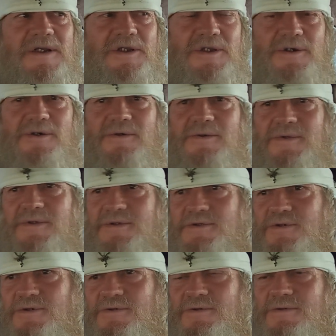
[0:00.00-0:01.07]
you know, the
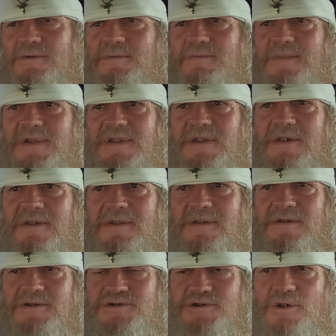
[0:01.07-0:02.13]
tomb and
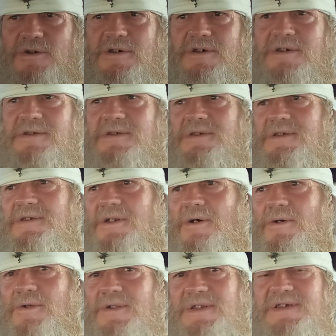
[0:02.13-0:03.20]
the Jordan and
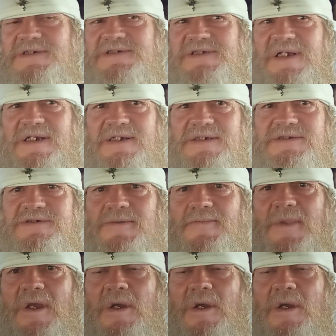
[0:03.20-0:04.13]
all these things.